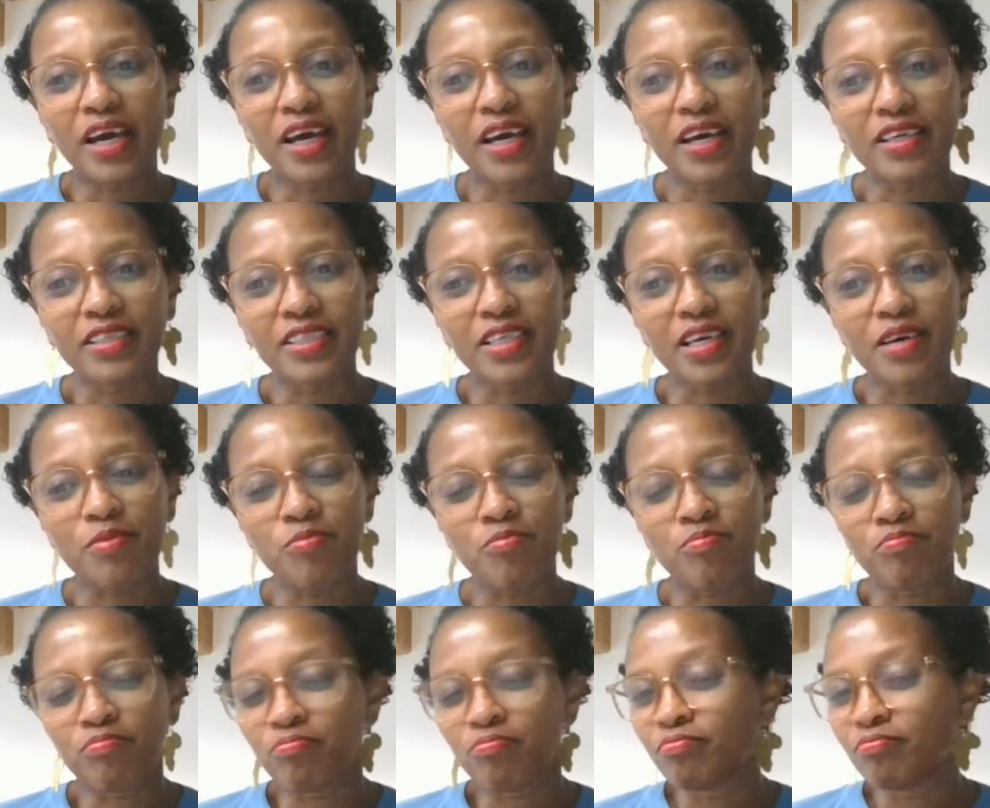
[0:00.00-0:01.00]

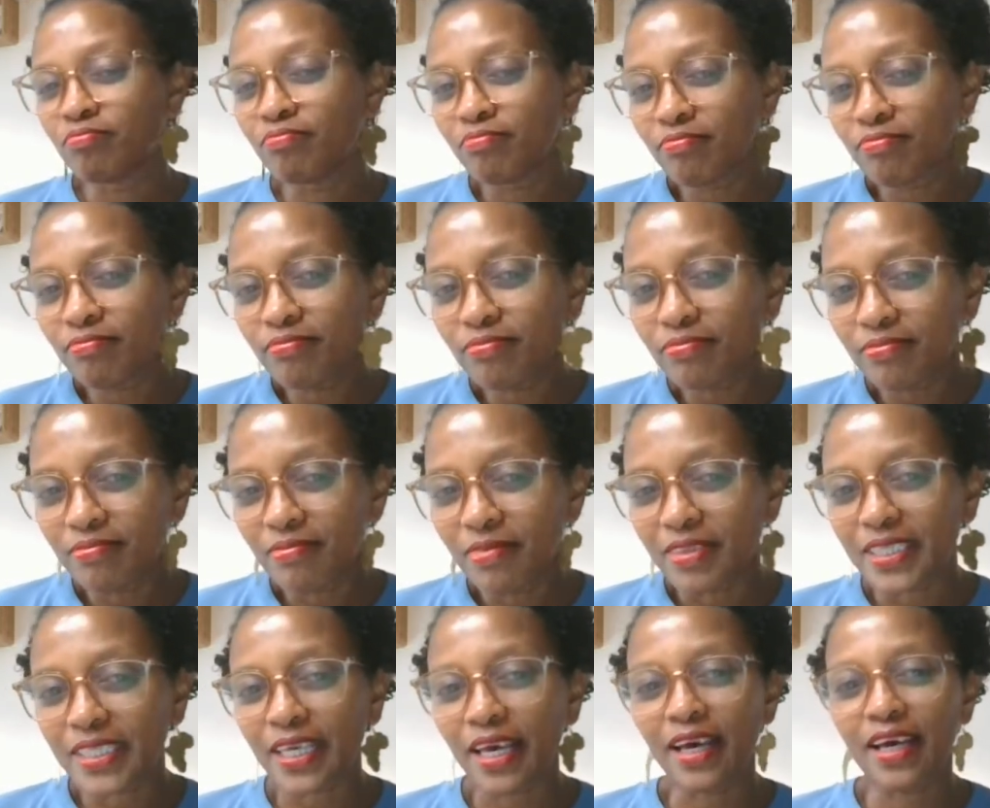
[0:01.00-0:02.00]
The
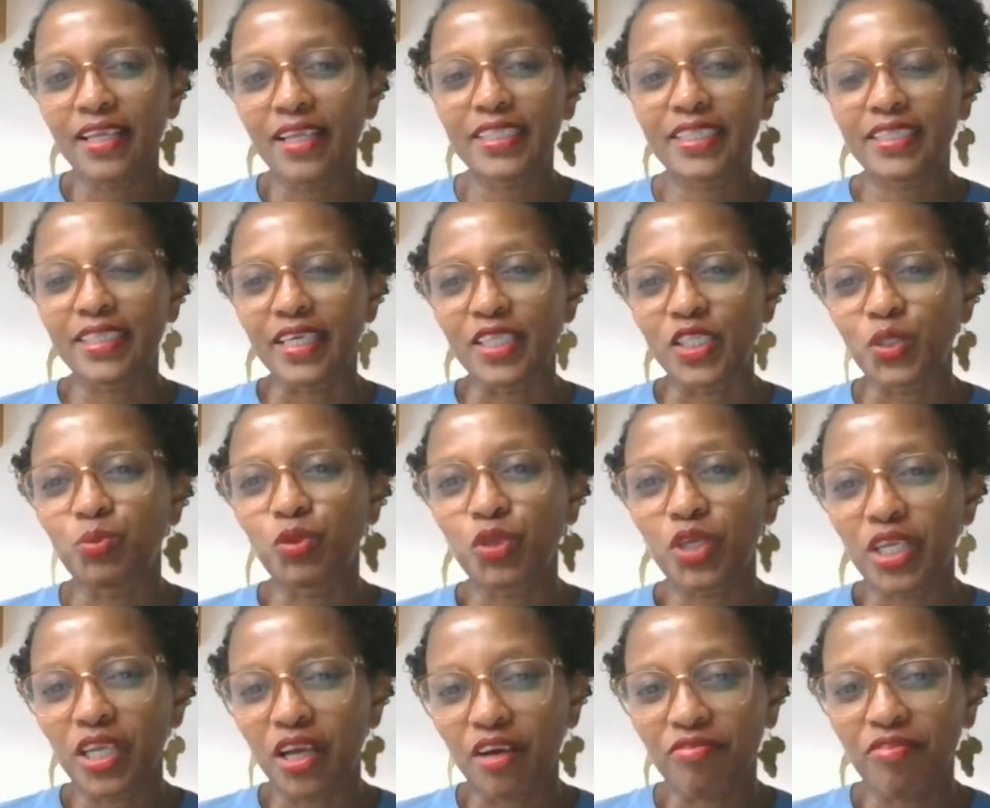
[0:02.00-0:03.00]
Sahel states,
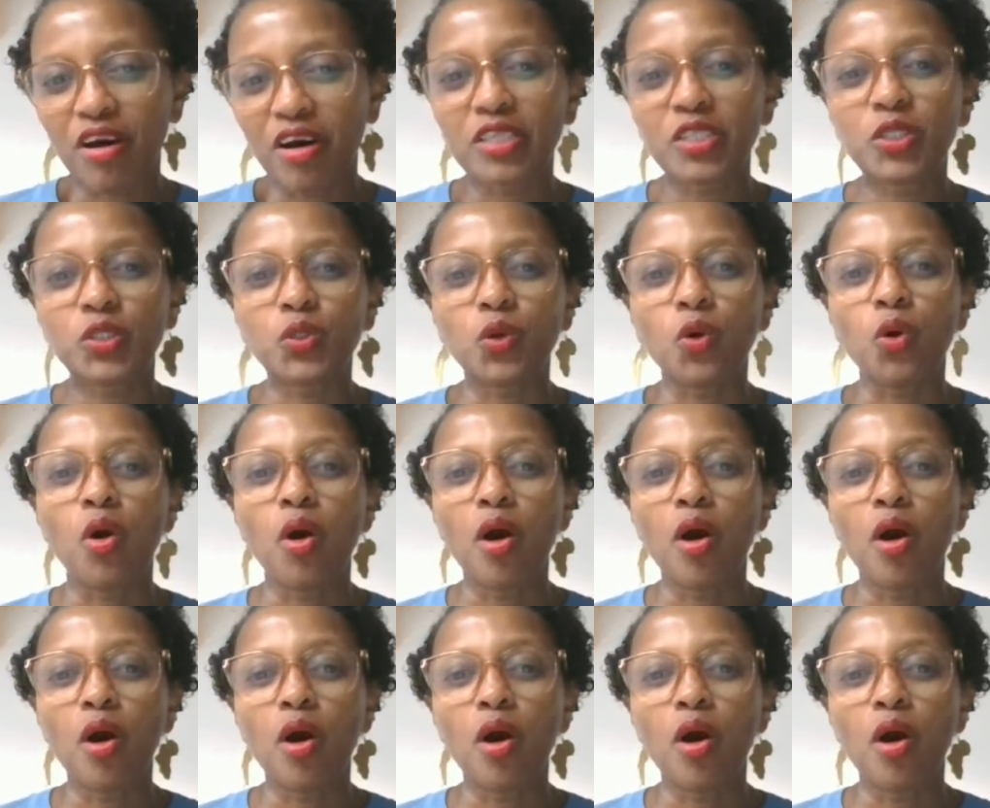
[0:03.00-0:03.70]
Burkina Faso,